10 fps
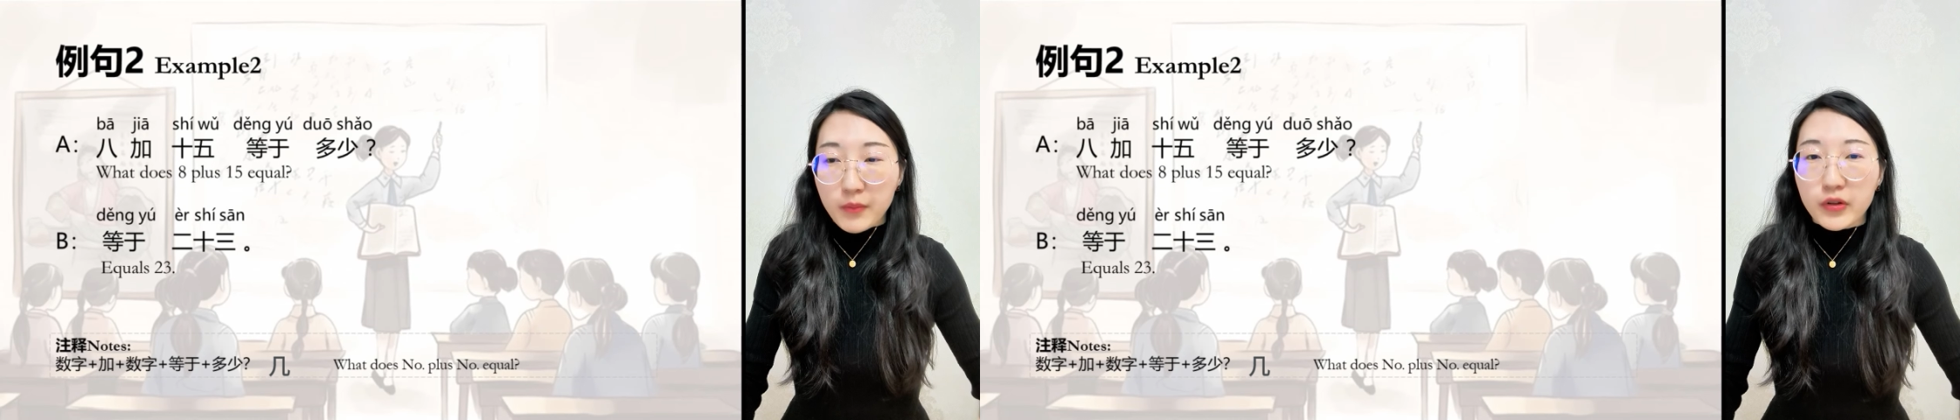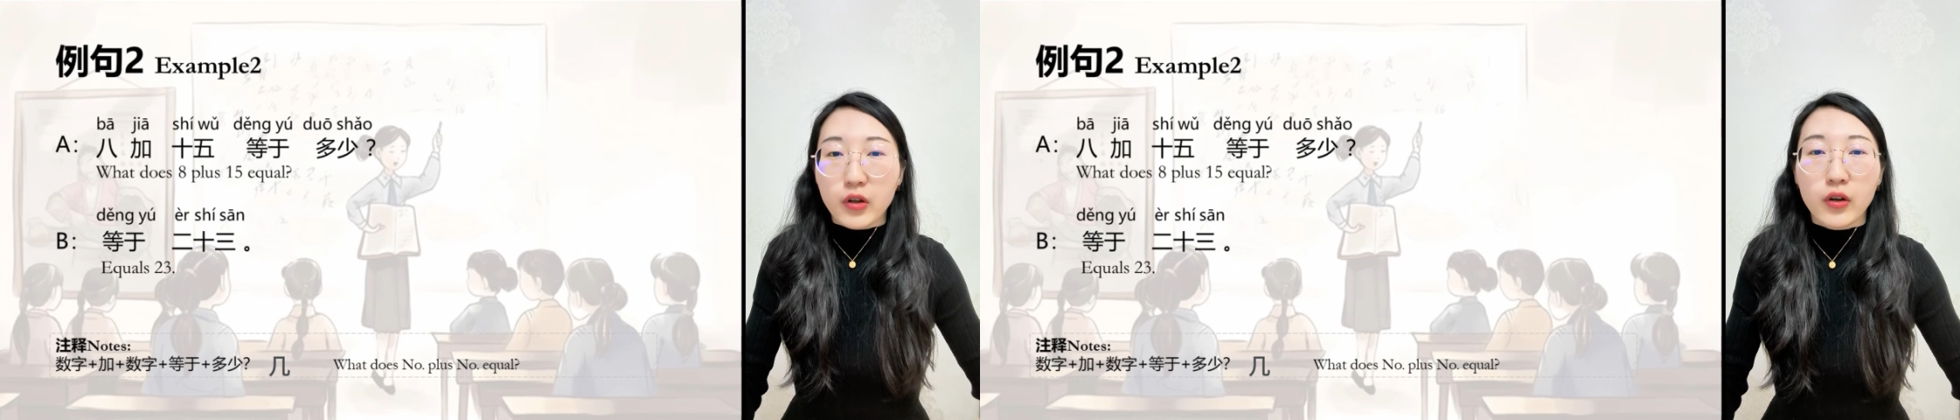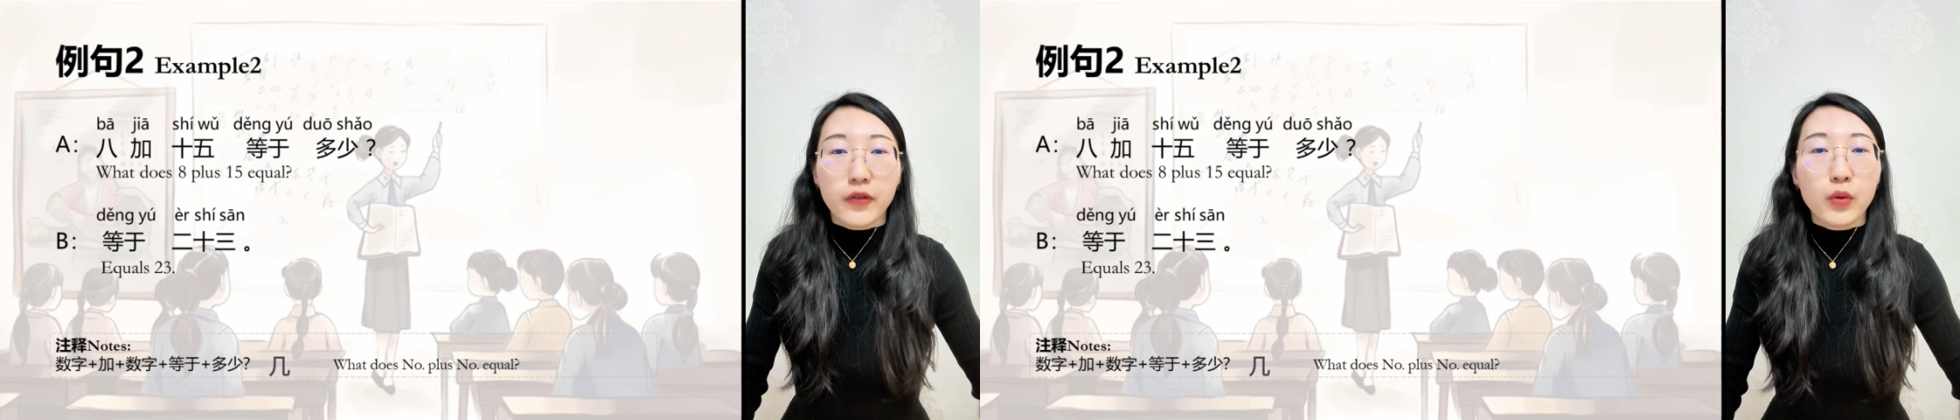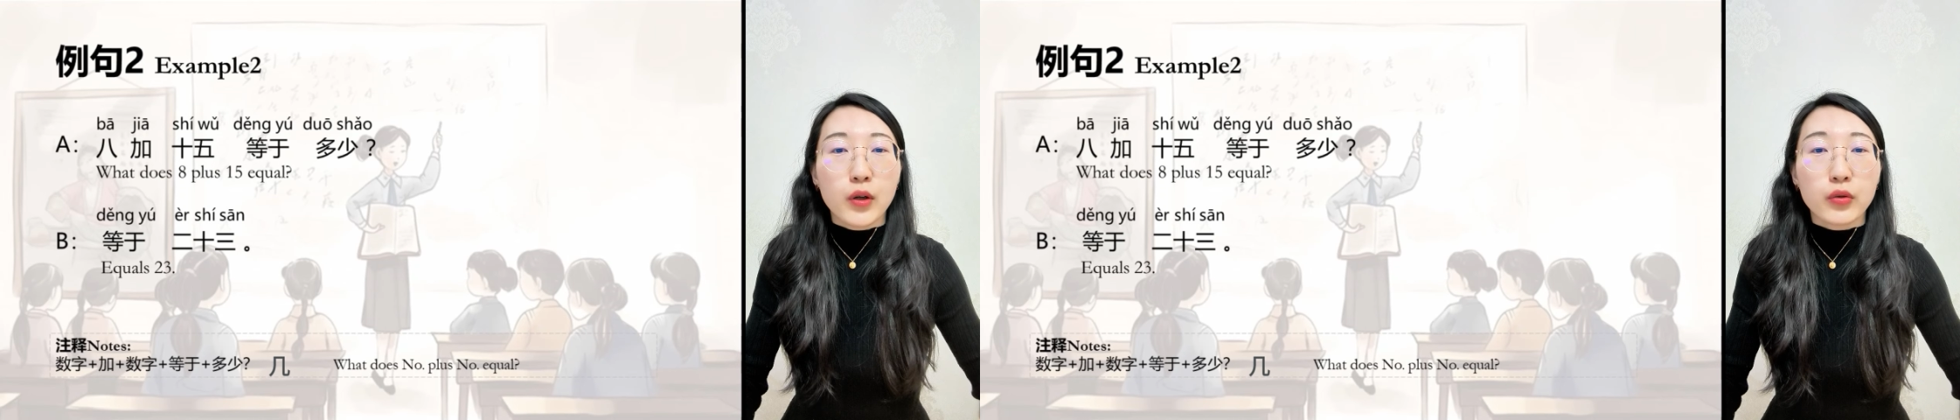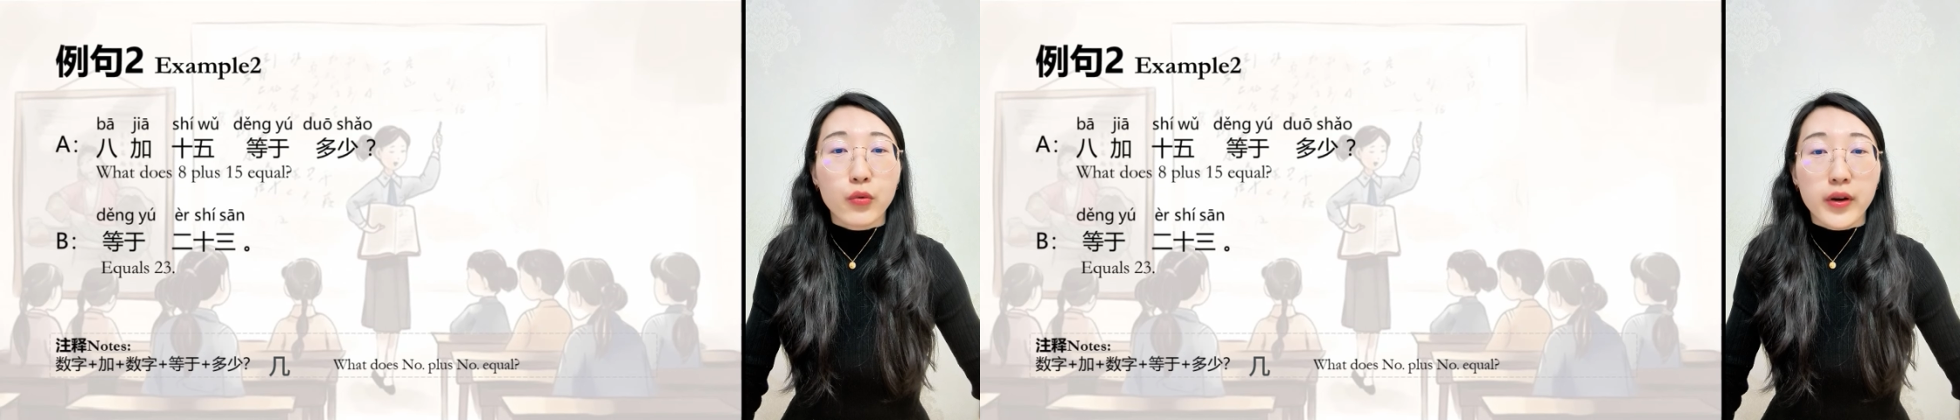So if you
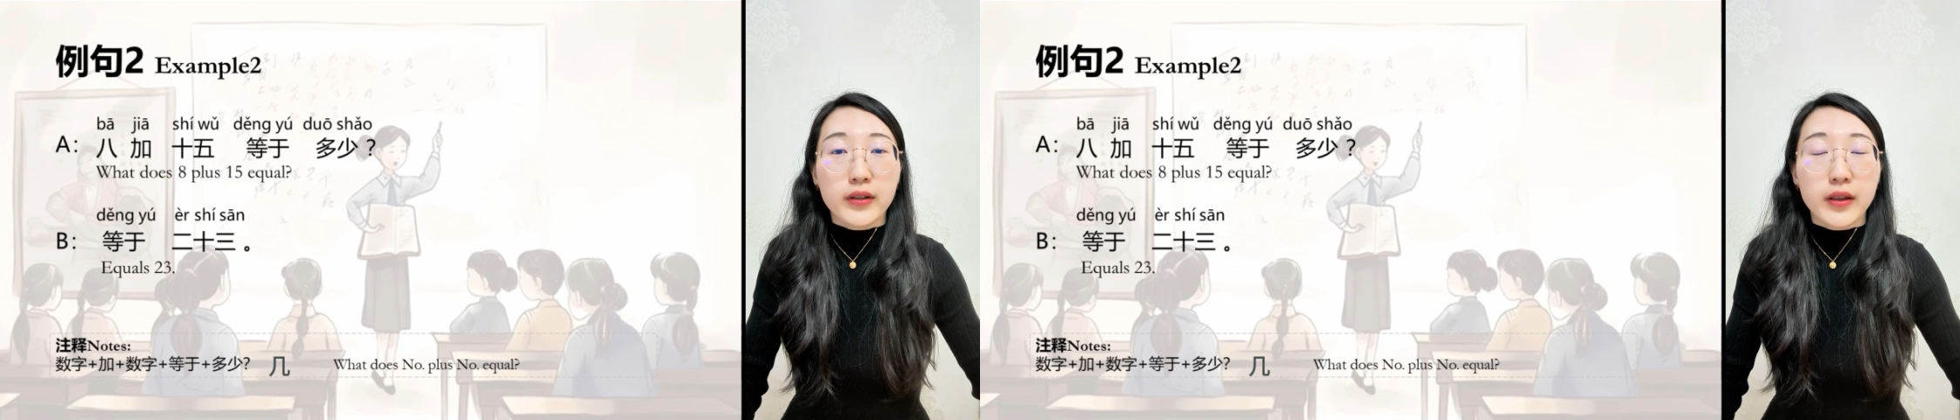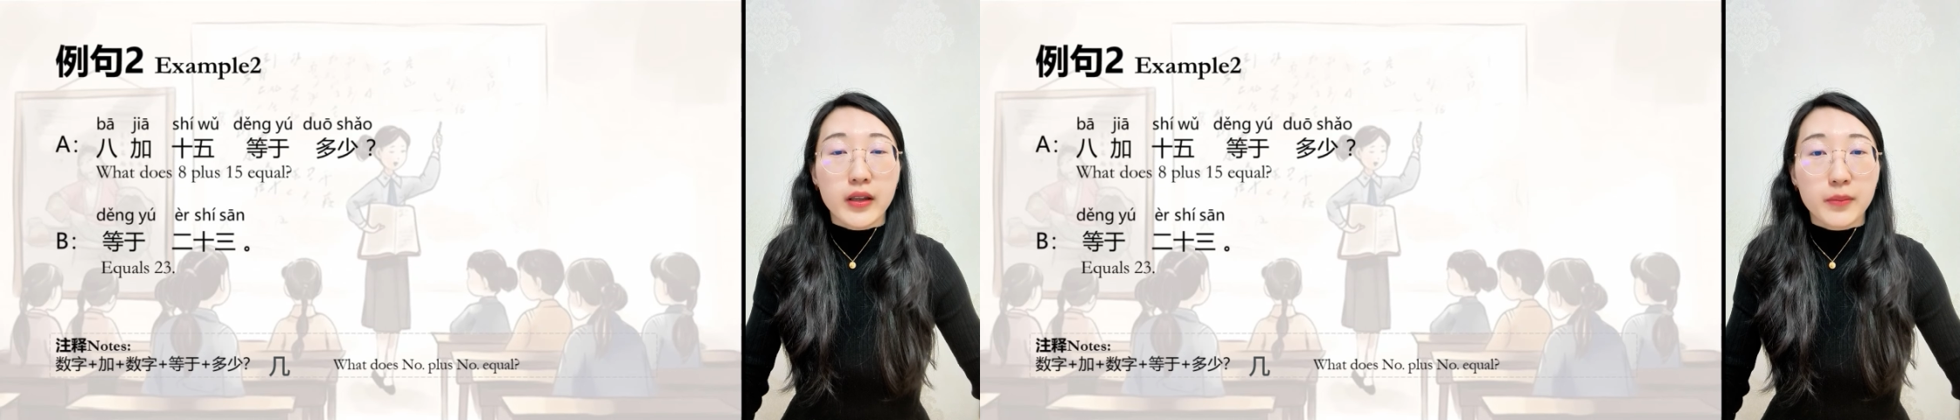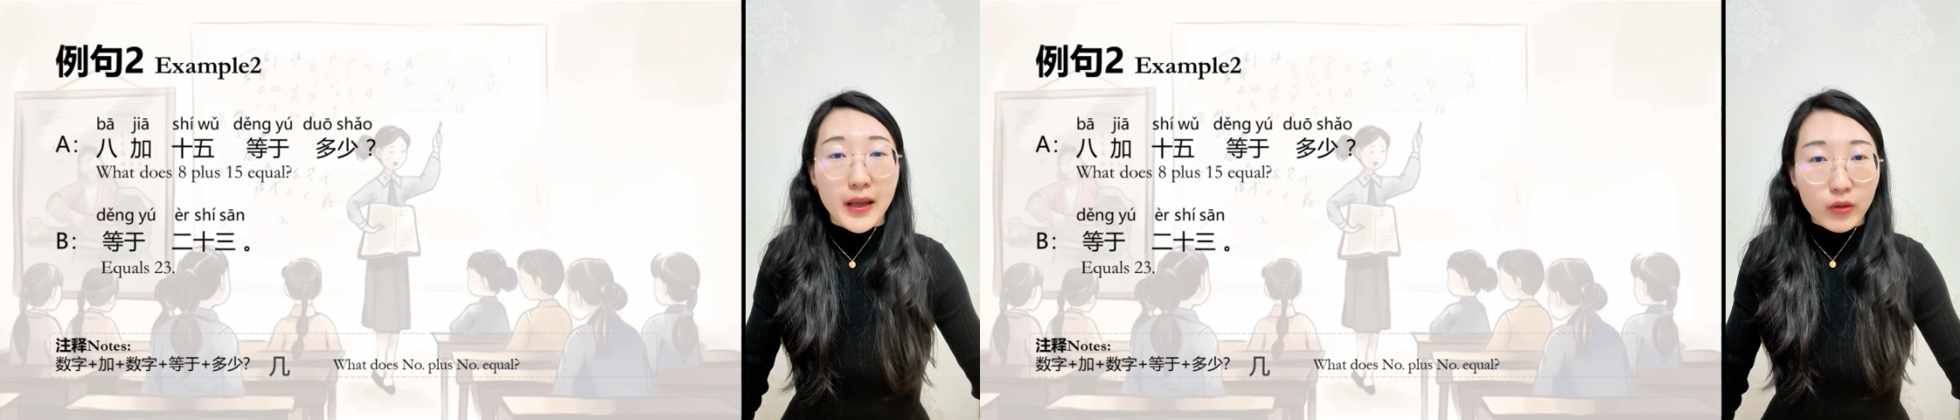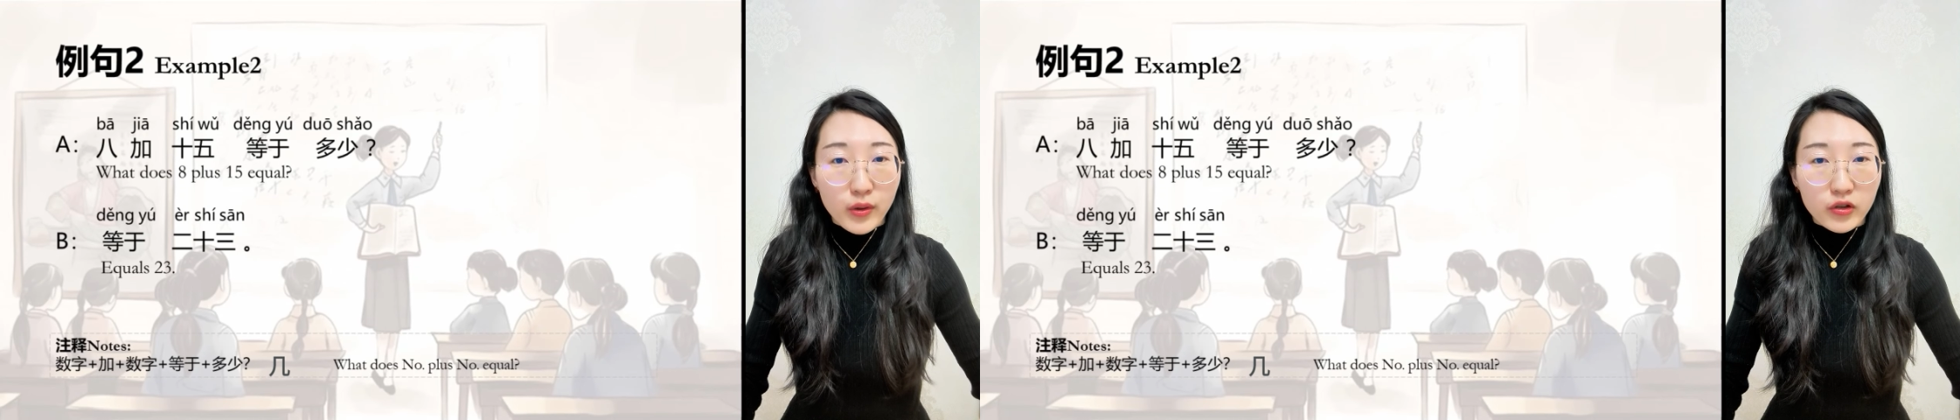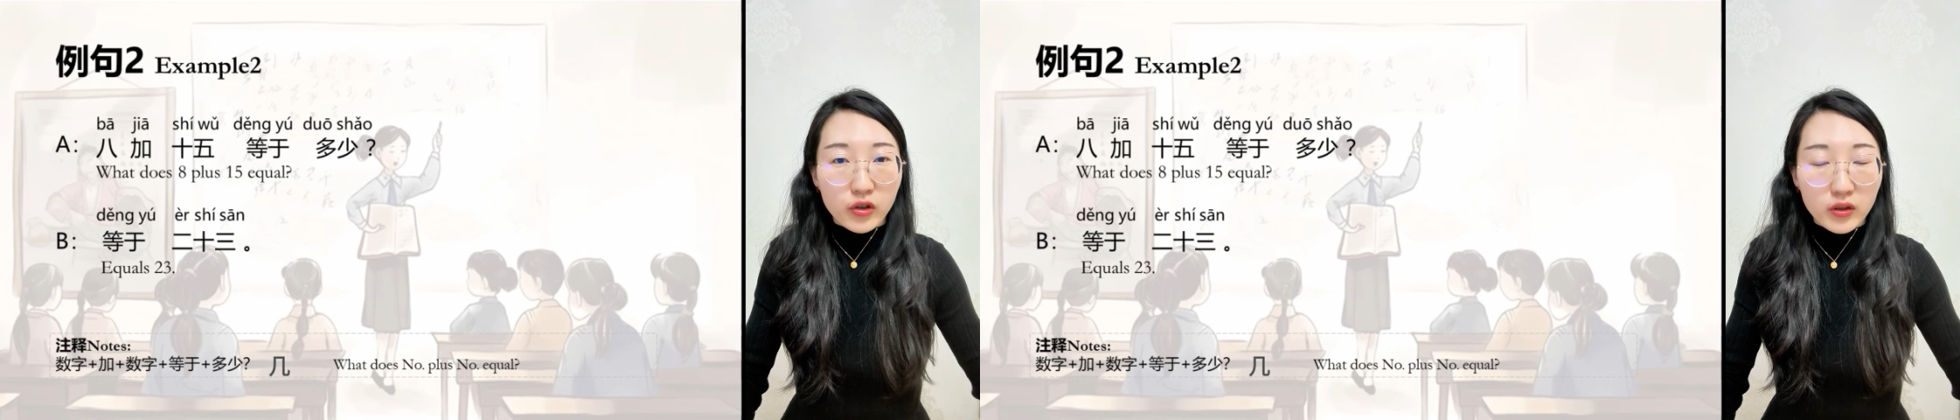want to raise this math
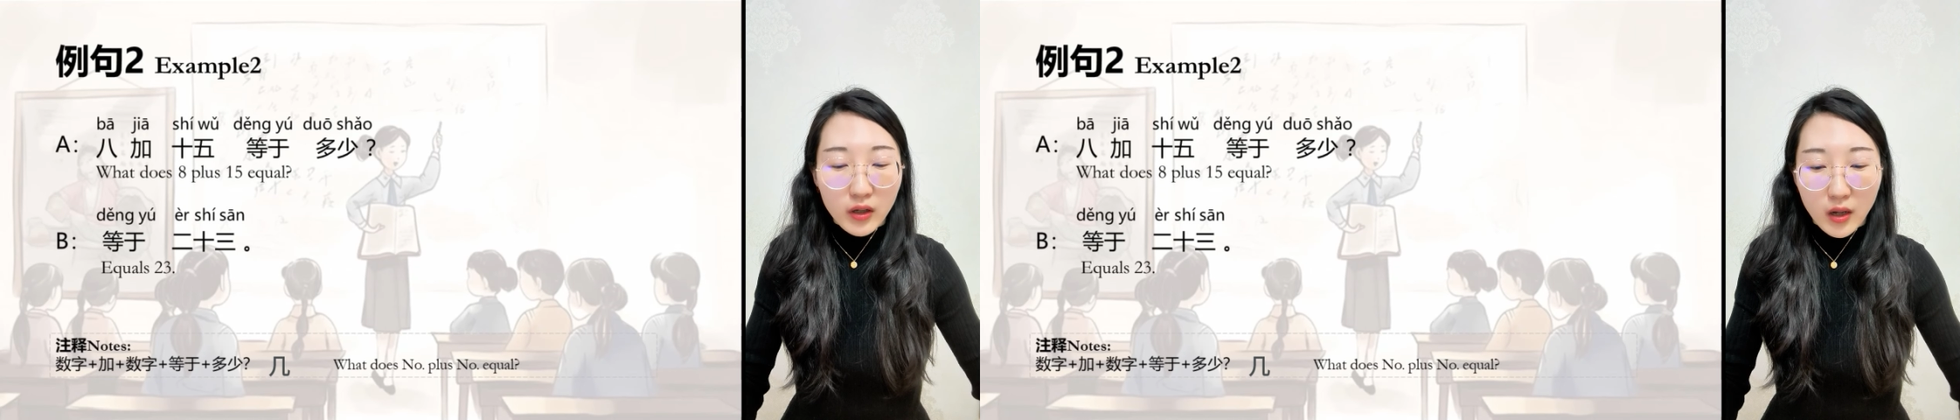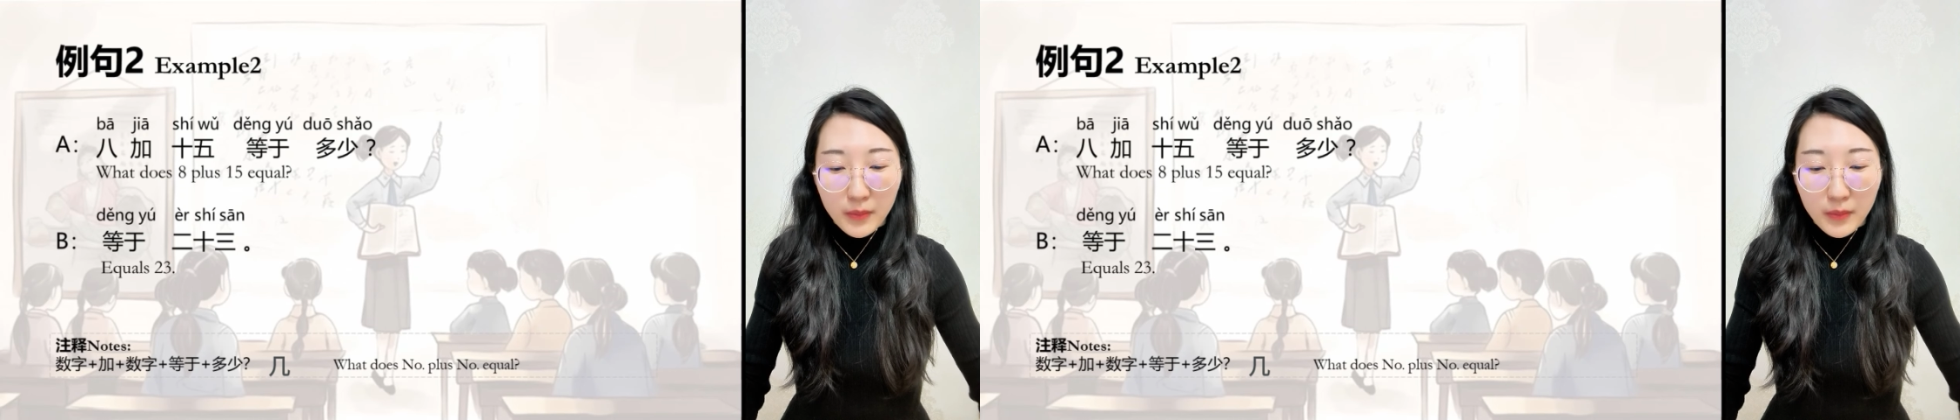question,